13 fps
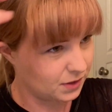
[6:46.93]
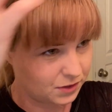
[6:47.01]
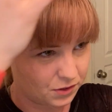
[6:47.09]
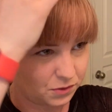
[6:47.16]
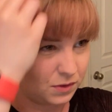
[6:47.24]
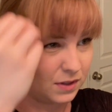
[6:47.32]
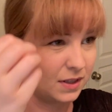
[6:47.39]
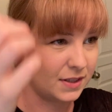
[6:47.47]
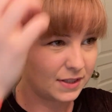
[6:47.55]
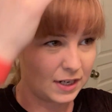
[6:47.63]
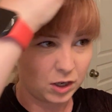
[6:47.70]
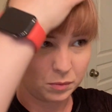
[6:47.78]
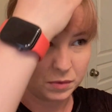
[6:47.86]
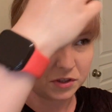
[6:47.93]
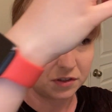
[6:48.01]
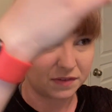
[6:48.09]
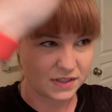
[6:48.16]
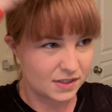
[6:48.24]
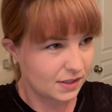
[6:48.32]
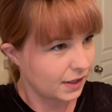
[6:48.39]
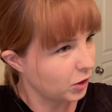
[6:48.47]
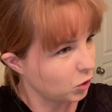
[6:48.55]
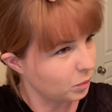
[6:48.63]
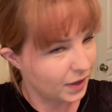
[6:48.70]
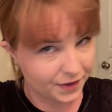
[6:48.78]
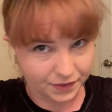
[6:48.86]
I just realized how much of a
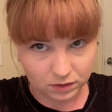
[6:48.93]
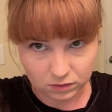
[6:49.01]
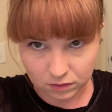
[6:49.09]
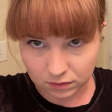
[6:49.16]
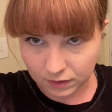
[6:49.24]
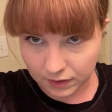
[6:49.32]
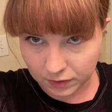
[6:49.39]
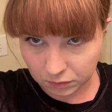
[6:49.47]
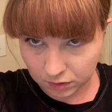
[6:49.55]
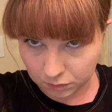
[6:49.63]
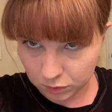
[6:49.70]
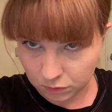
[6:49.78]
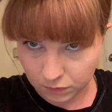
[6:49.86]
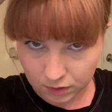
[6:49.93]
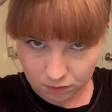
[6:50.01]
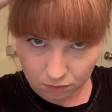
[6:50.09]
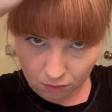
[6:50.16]
psychopath I look like when I'm doing it.